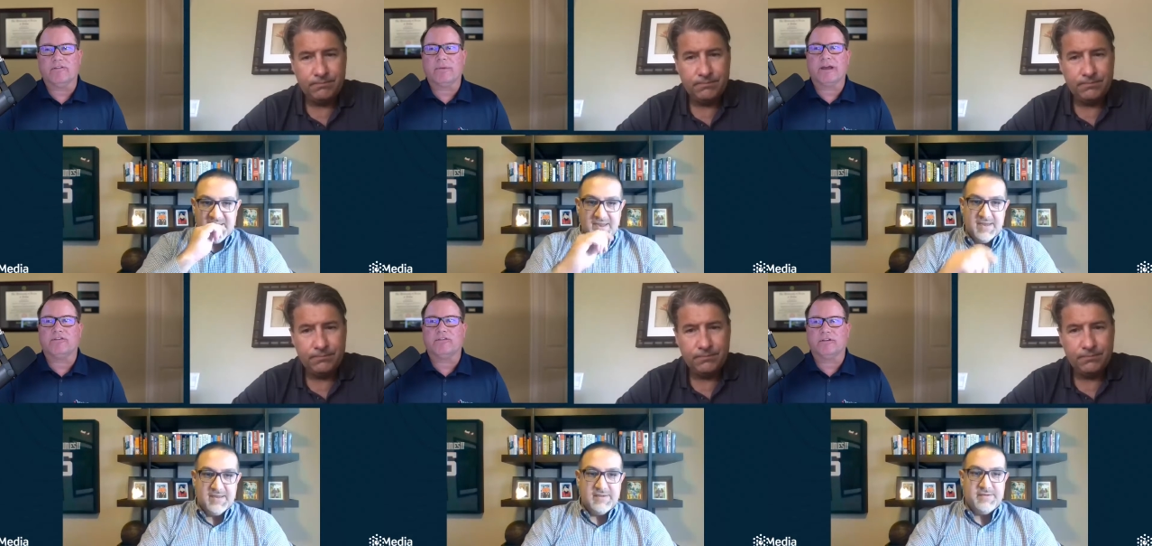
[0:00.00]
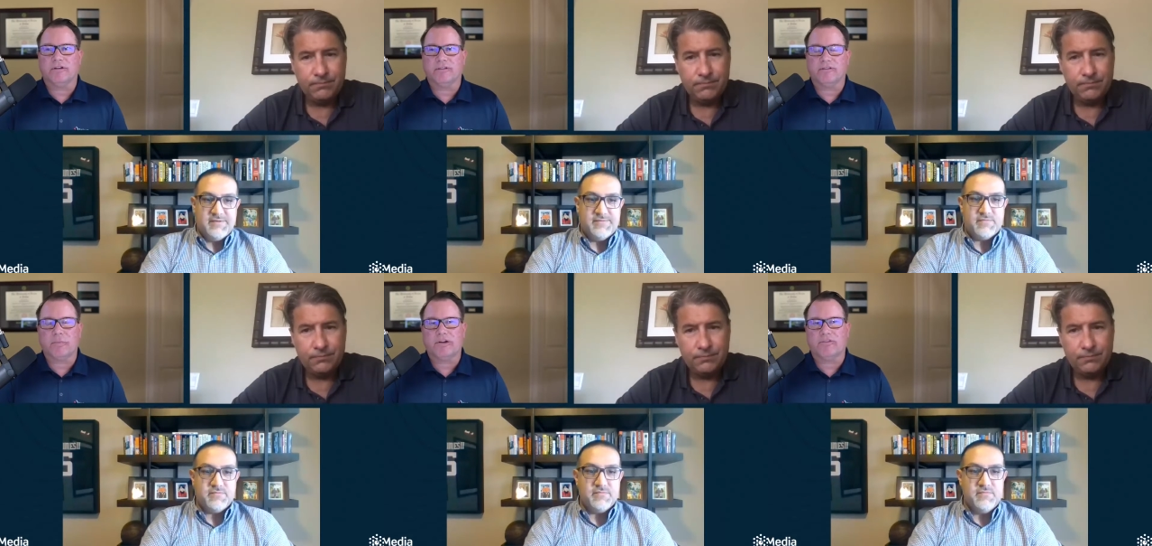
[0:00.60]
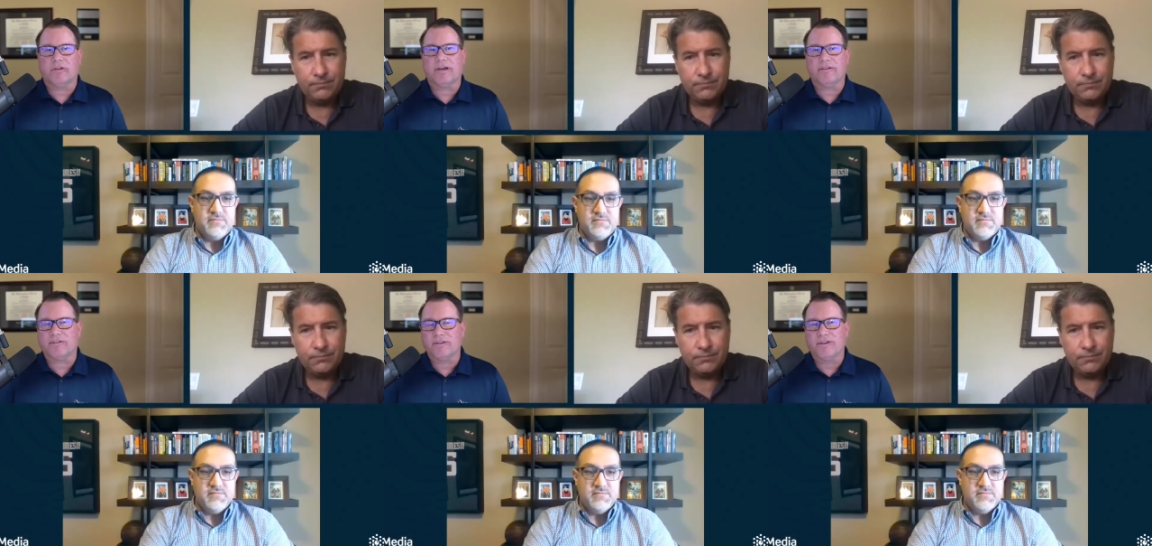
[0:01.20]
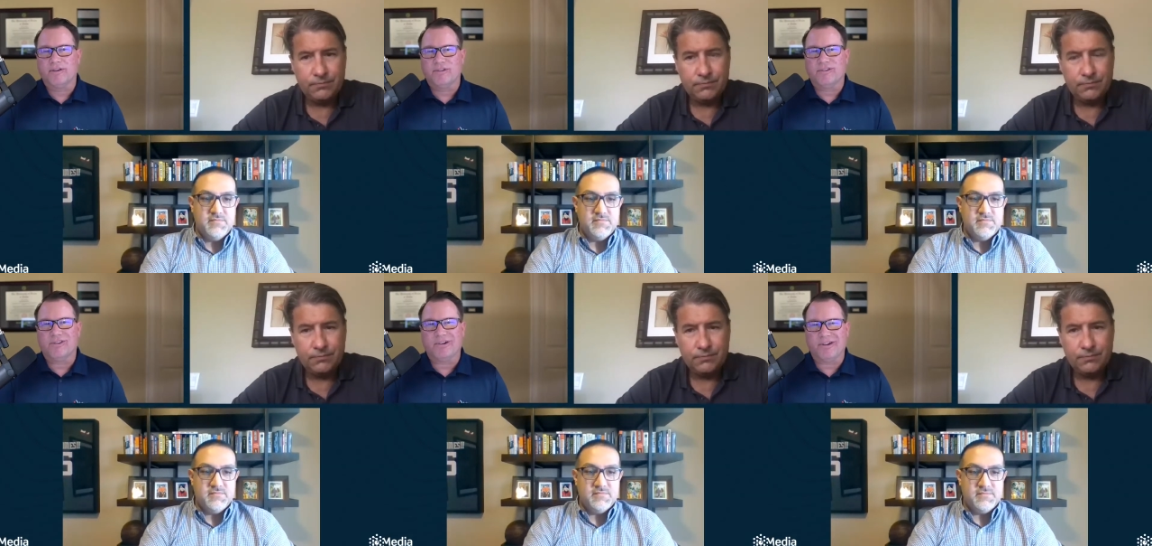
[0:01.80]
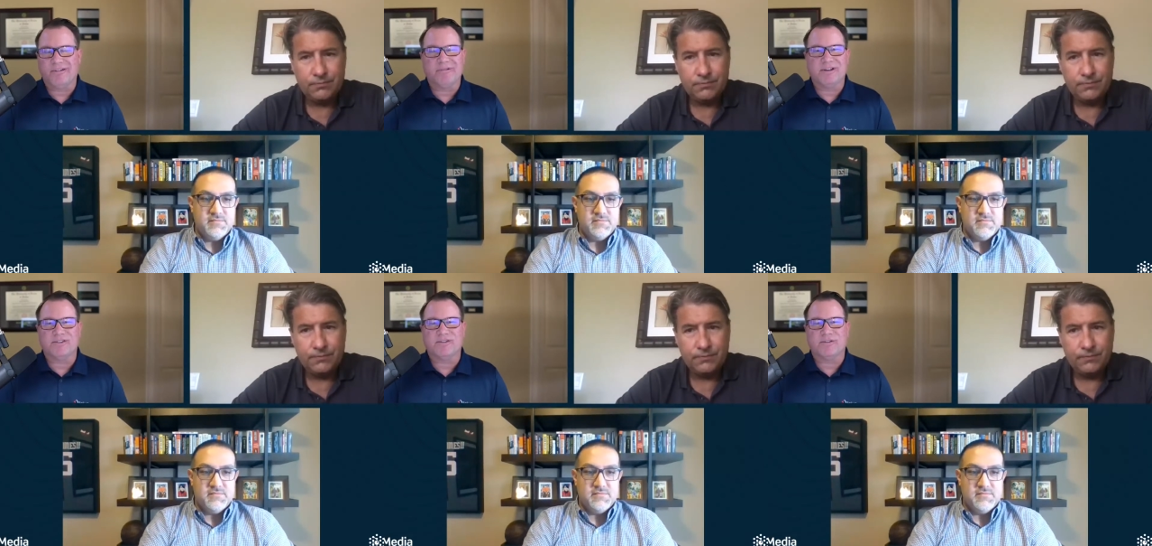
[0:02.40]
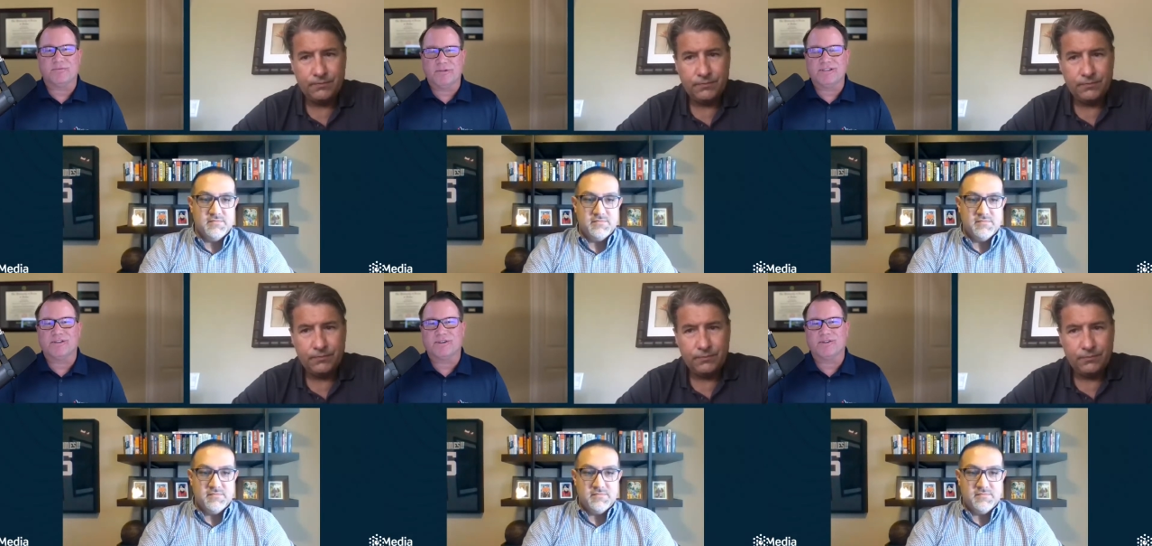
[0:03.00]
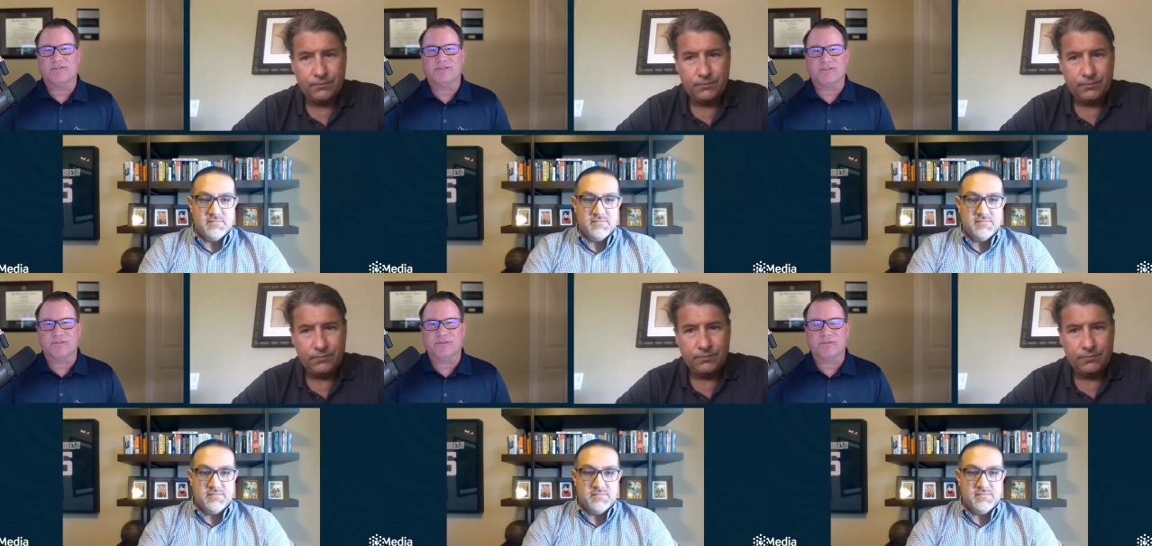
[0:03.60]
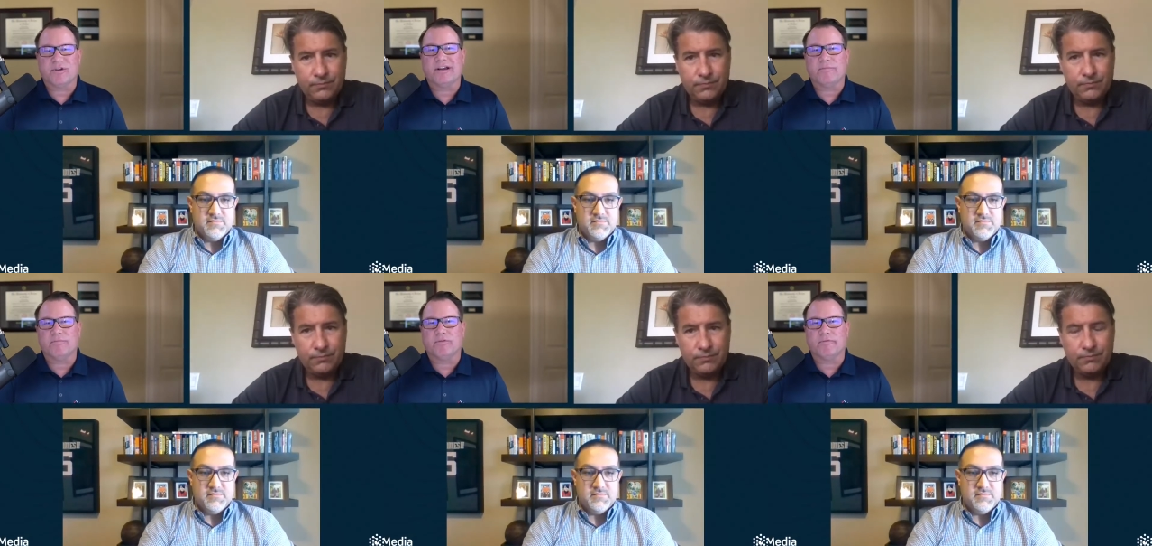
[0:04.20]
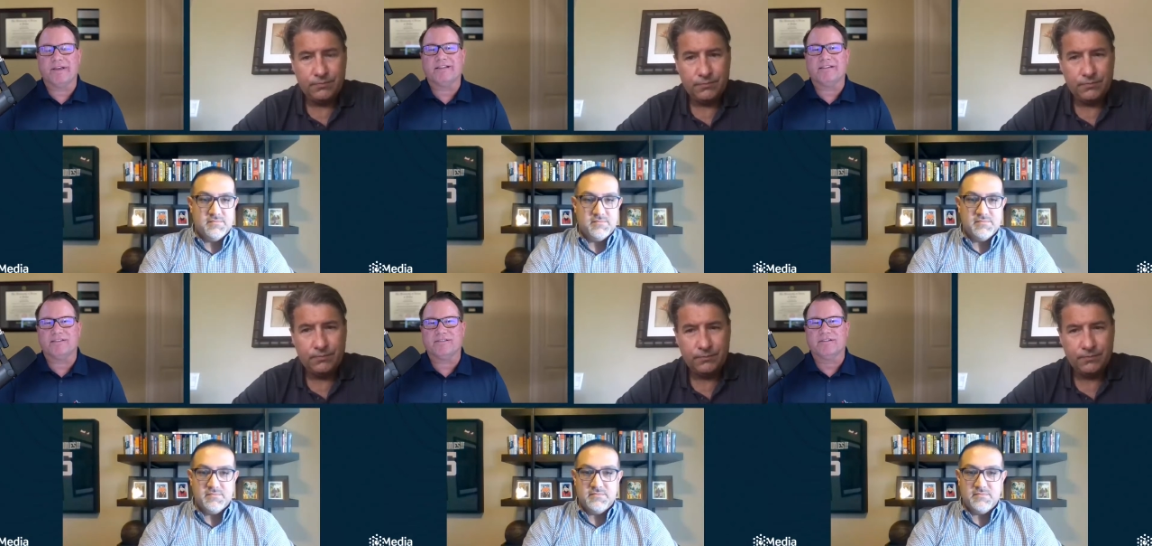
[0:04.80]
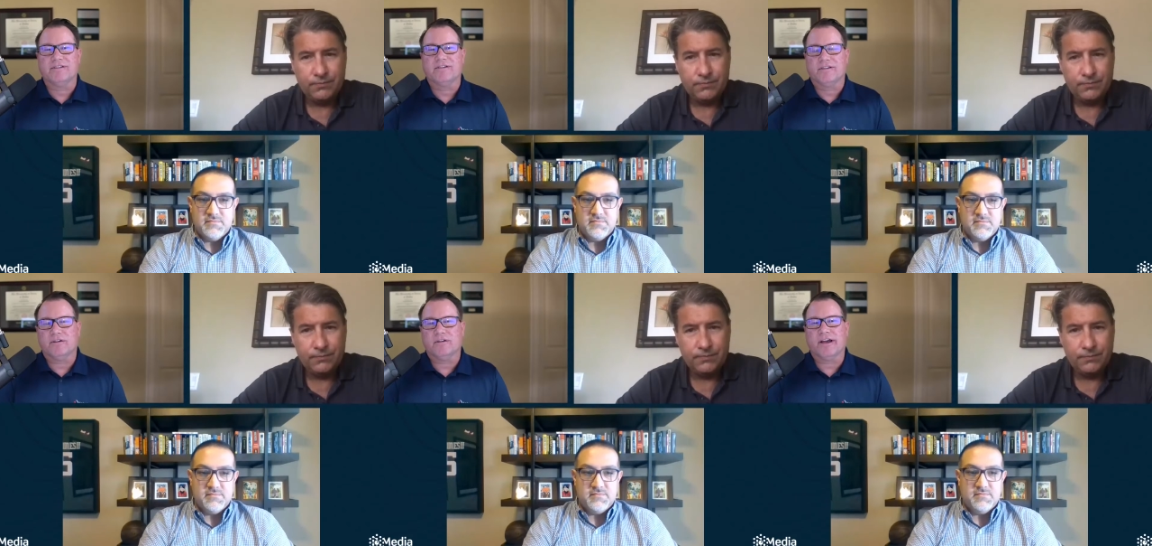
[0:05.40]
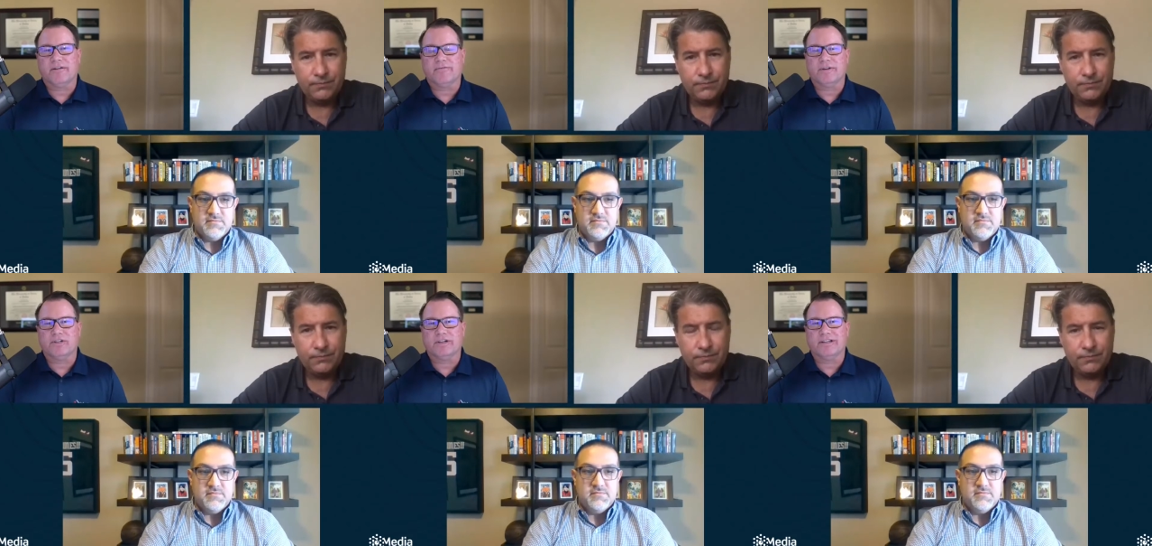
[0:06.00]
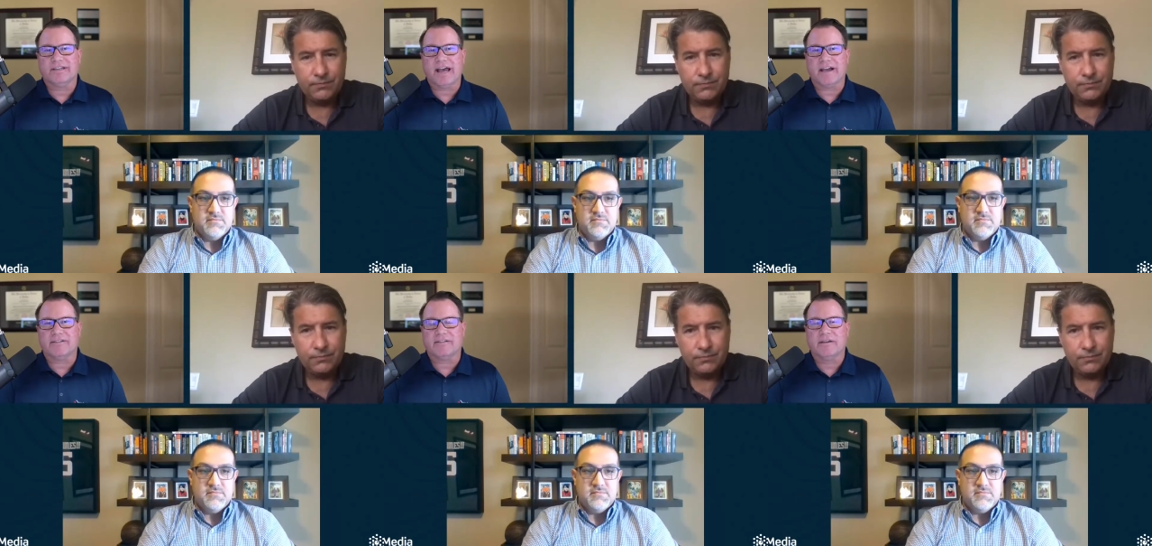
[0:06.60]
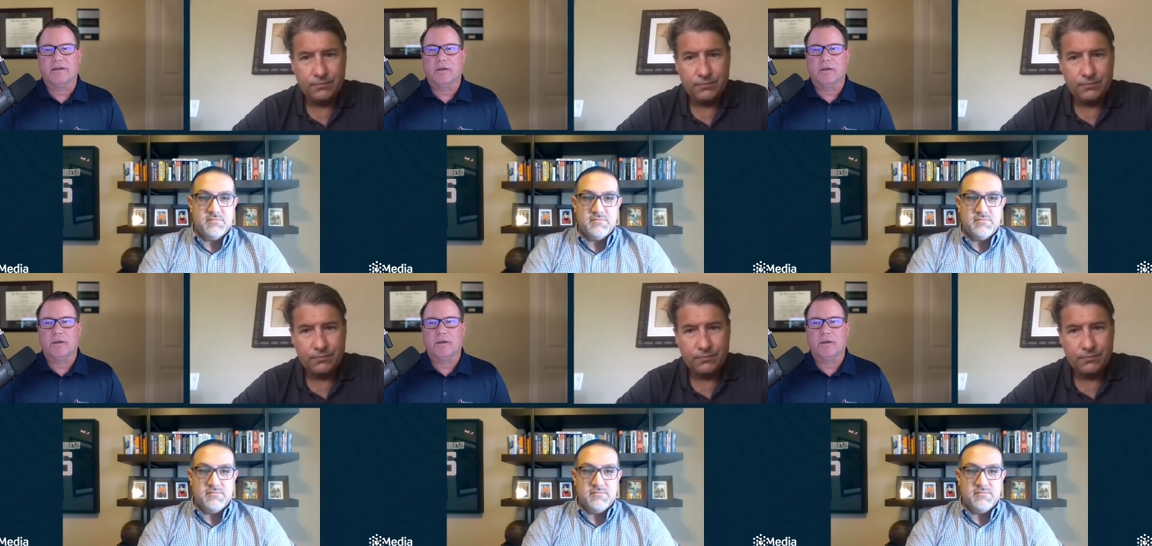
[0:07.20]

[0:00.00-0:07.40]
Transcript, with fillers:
Speaker 1: inspection, and specialized security researchers to try to prevent these, you know, kind of phishing attacks.